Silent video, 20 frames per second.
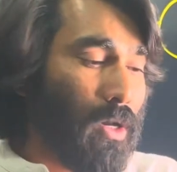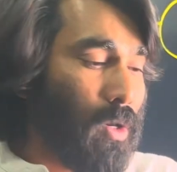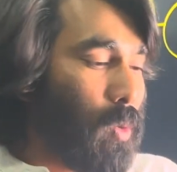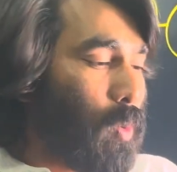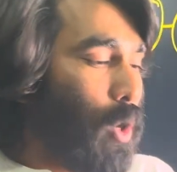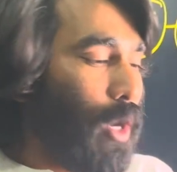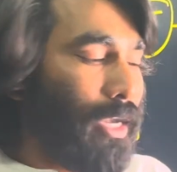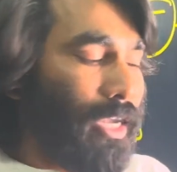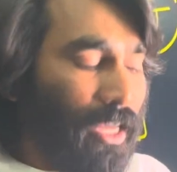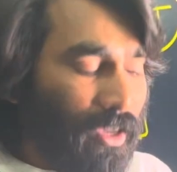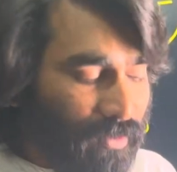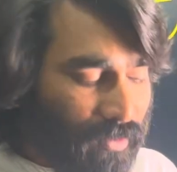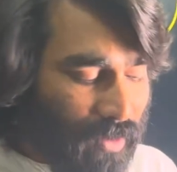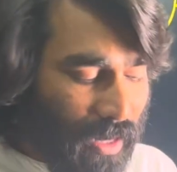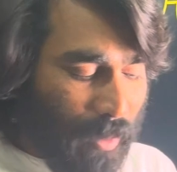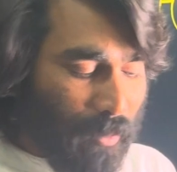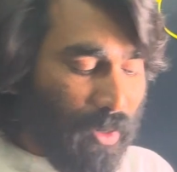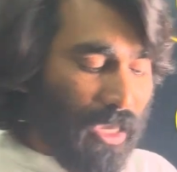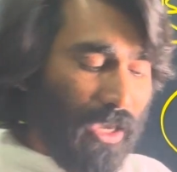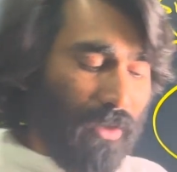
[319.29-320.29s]
What if
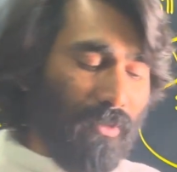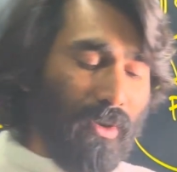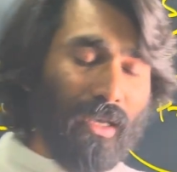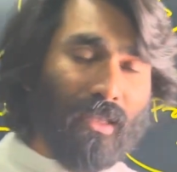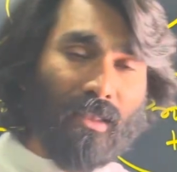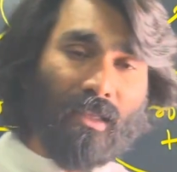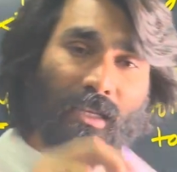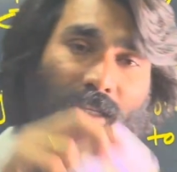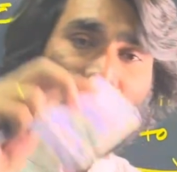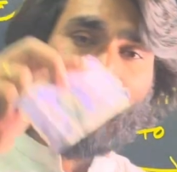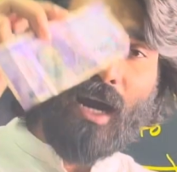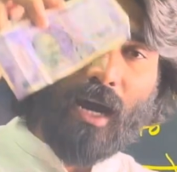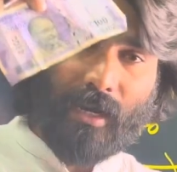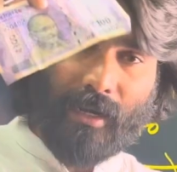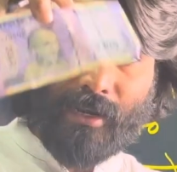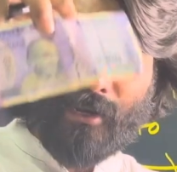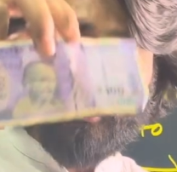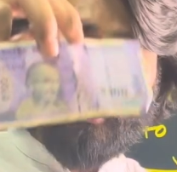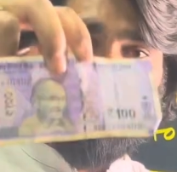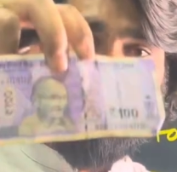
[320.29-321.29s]
I'm giving this
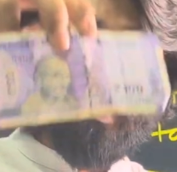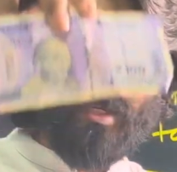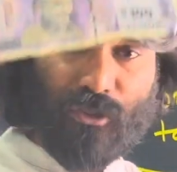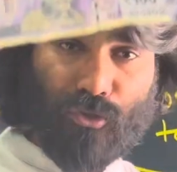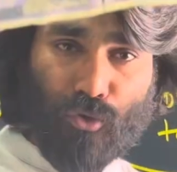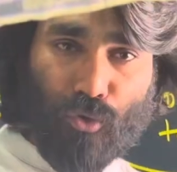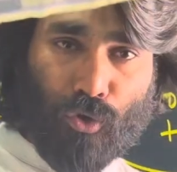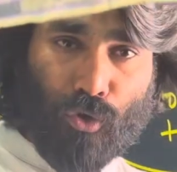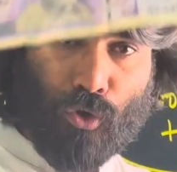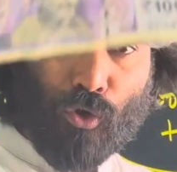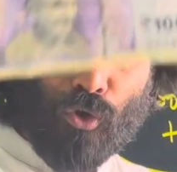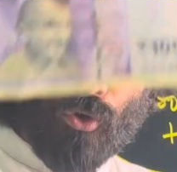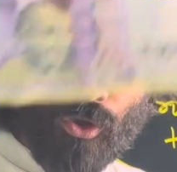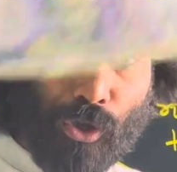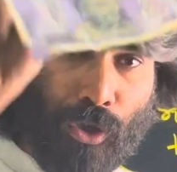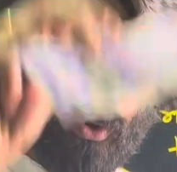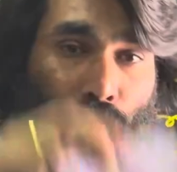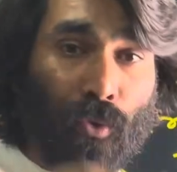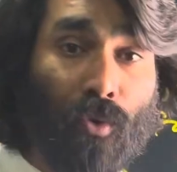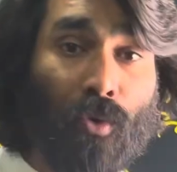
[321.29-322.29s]
100 rupees note to
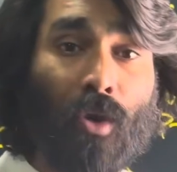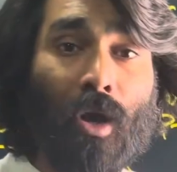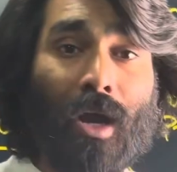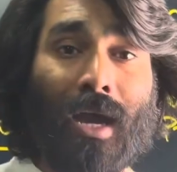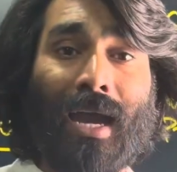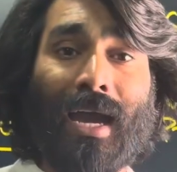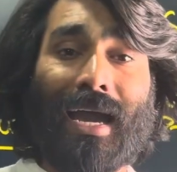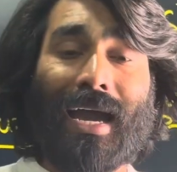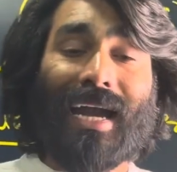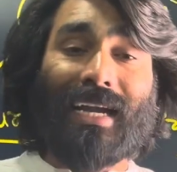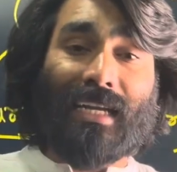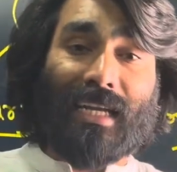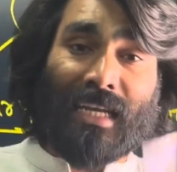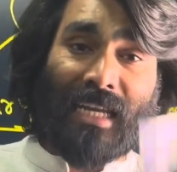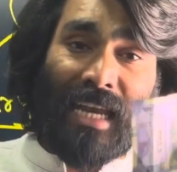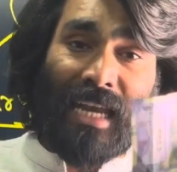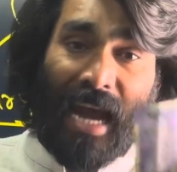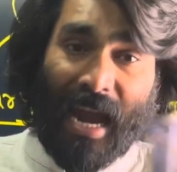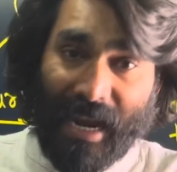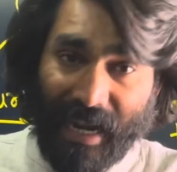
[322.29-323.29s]
you at
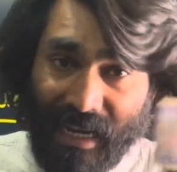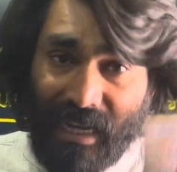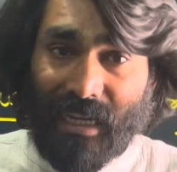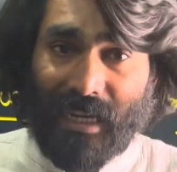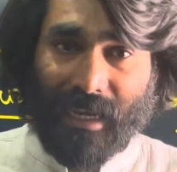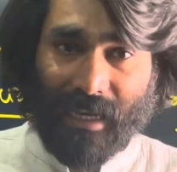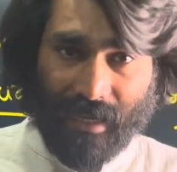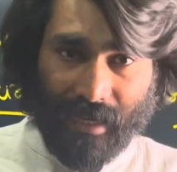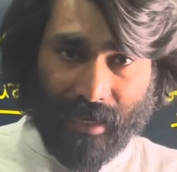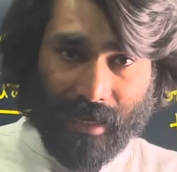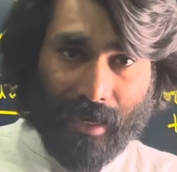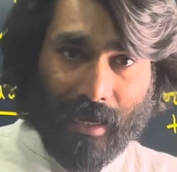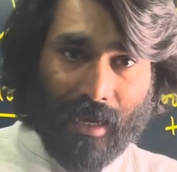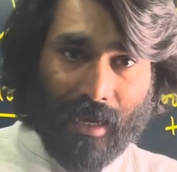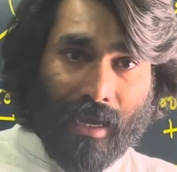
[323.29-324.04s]
90